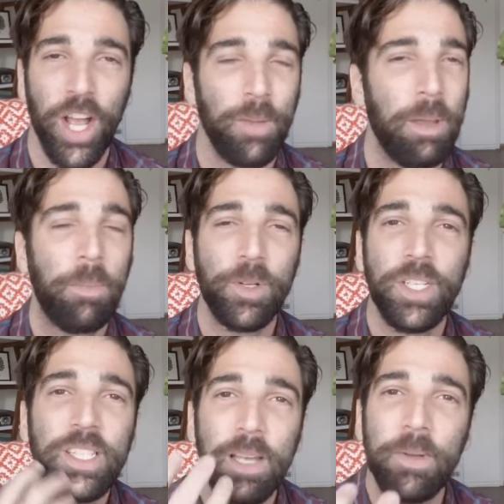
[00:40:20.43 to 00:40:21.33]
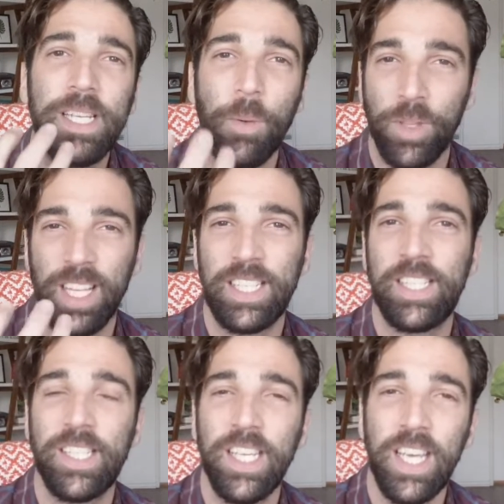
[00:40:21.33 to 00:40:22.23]
People just imitate what they
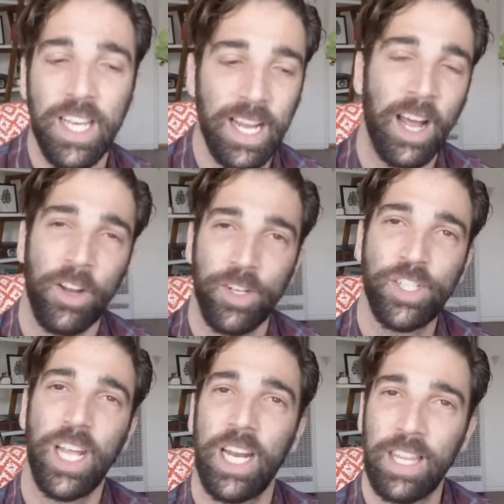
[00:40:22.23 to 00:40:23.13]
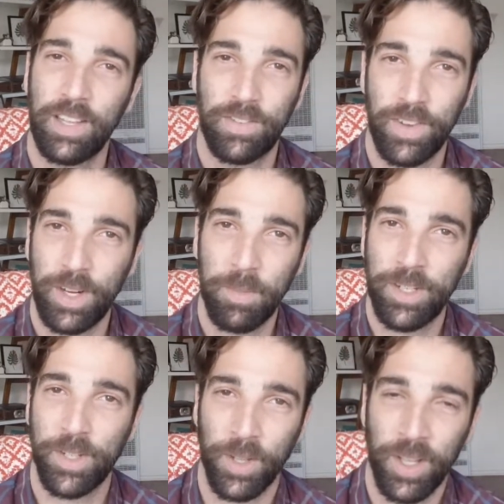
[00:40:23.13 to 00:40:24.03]
see and not understanding the
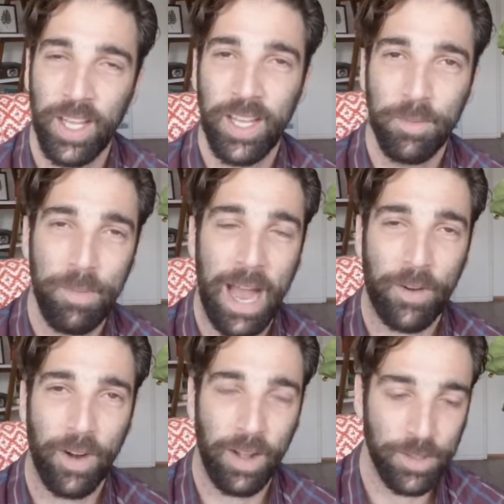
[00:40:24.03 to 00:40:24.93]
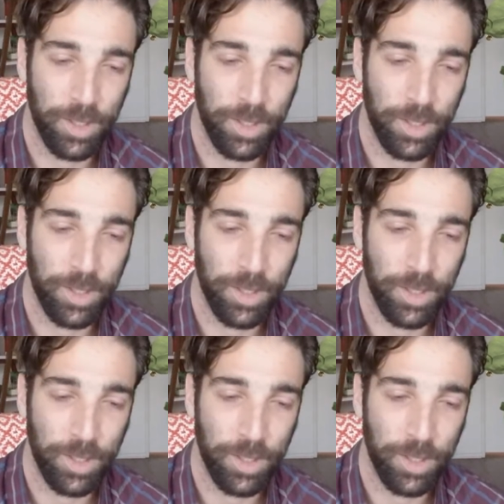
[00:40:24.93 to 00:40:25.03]
fundamental background.